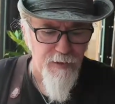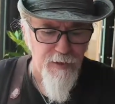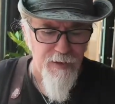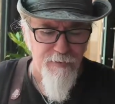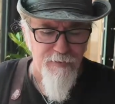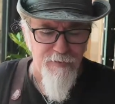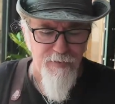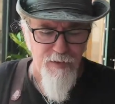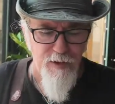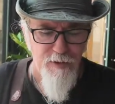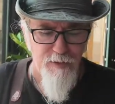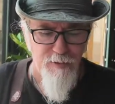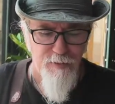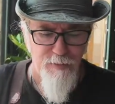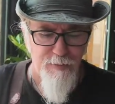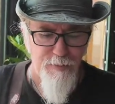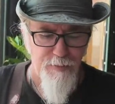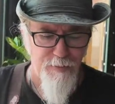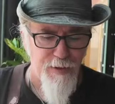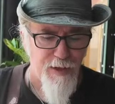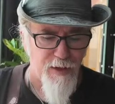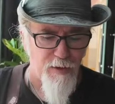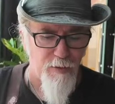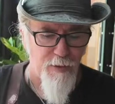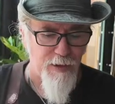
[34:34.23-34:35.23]
if you've
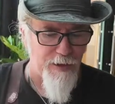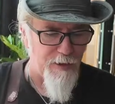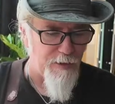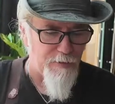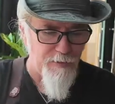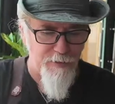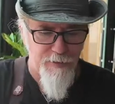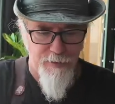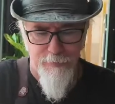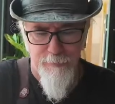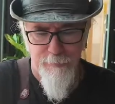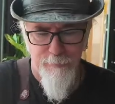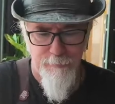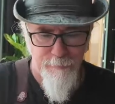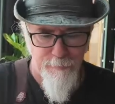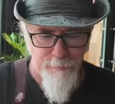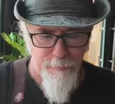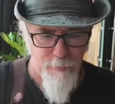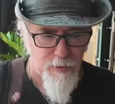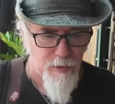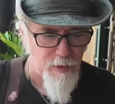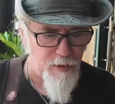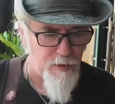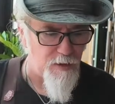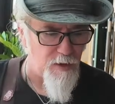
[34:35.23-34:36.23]
been around,
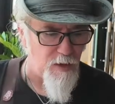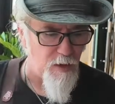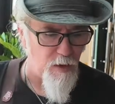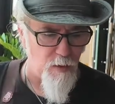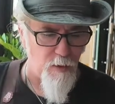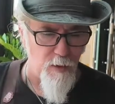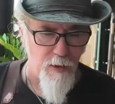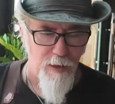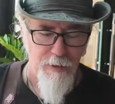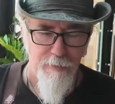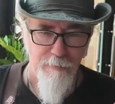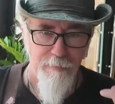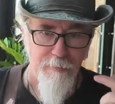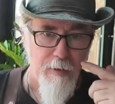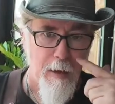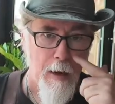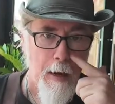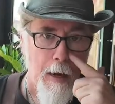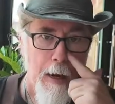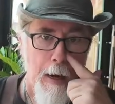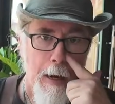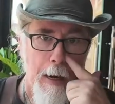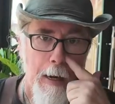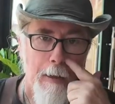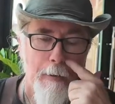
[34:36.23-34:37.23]
you know, um,
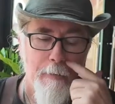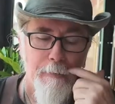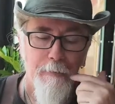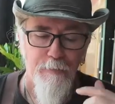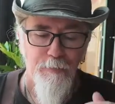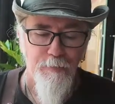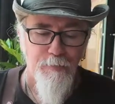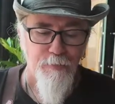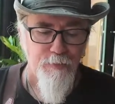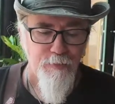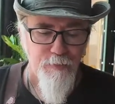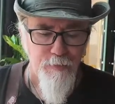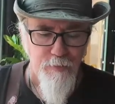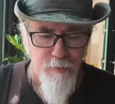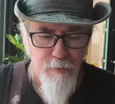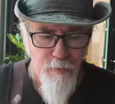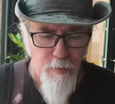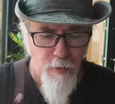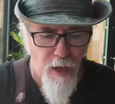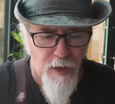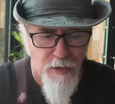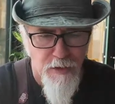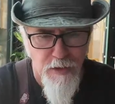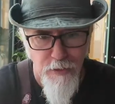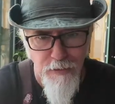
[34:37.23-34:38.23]

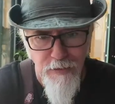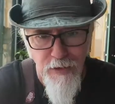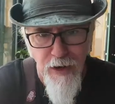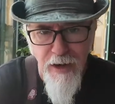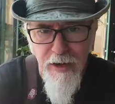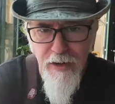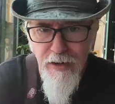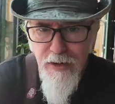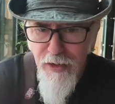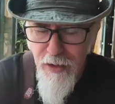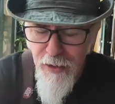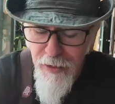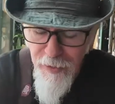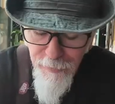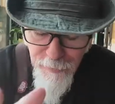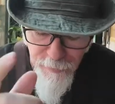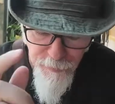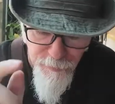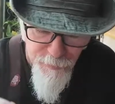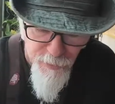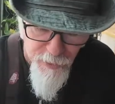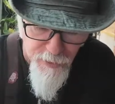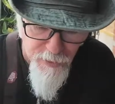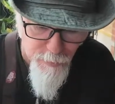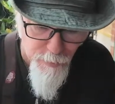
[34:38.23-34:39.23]
so Frank and Sarah,
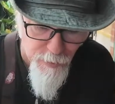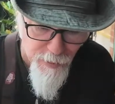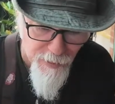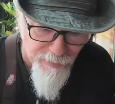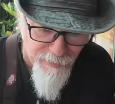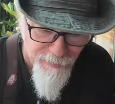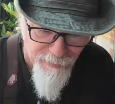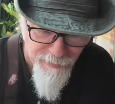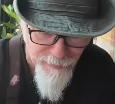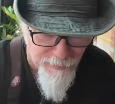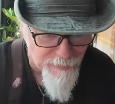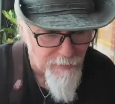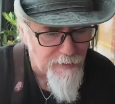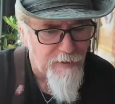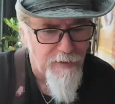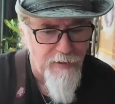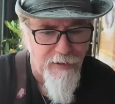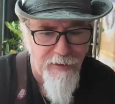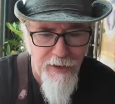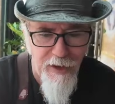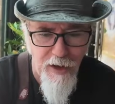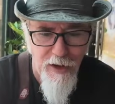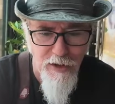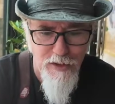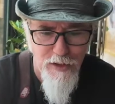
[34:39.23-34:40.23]
friends of mine,
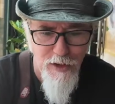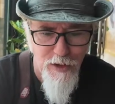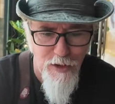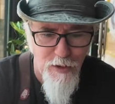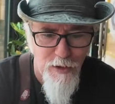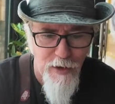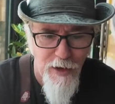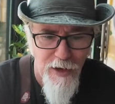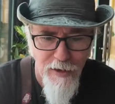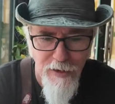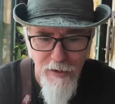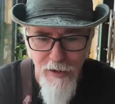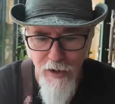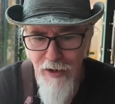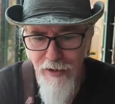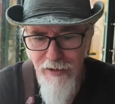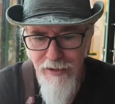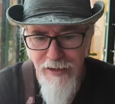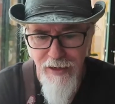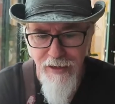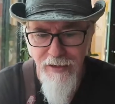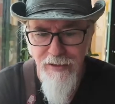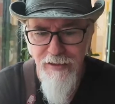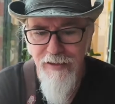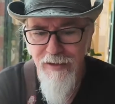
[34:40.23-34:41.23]
they also create
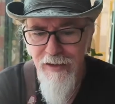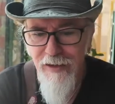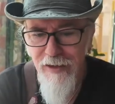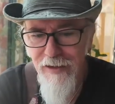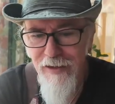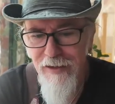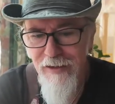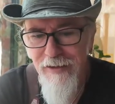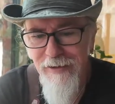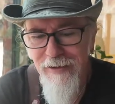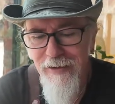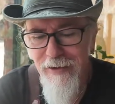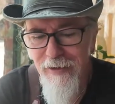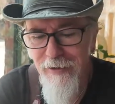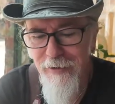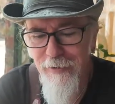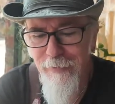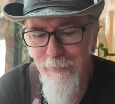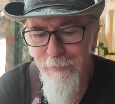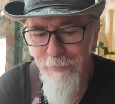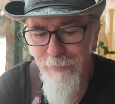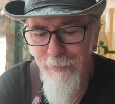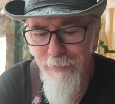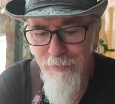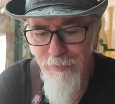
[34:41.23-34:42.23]
content
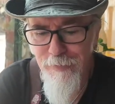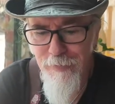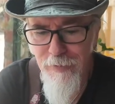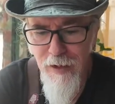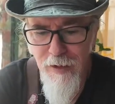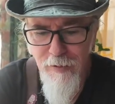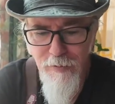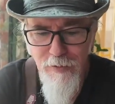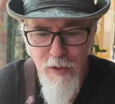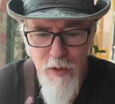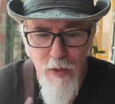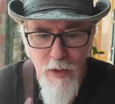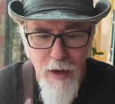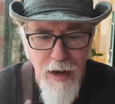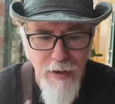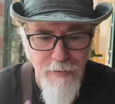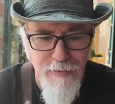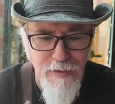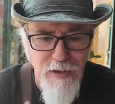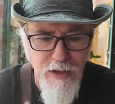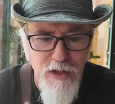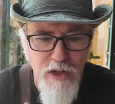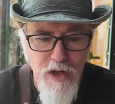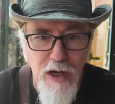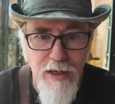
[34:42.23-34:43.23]
um, if you
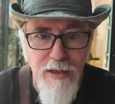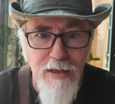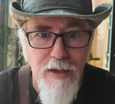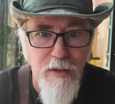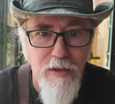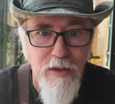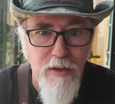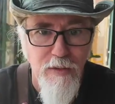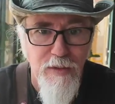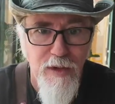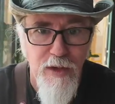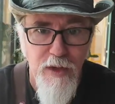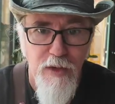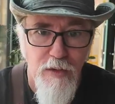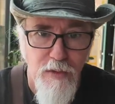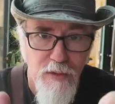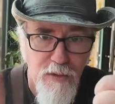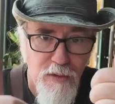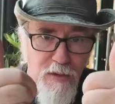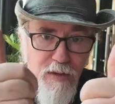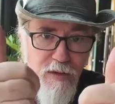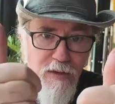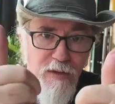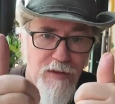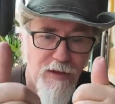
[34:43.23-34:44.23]
haven't checked out their
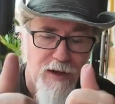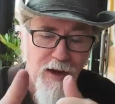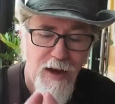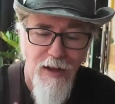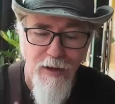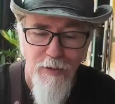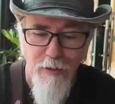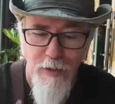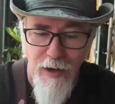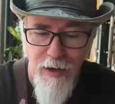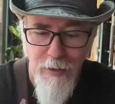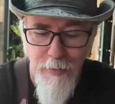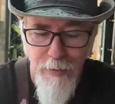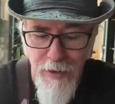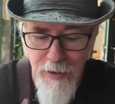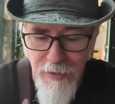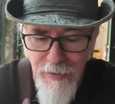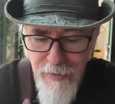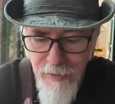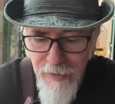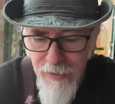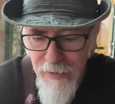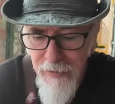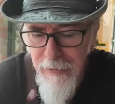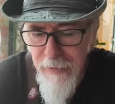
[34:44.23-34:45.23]
videos, highly
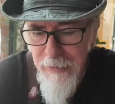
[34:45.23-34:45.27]
recommend.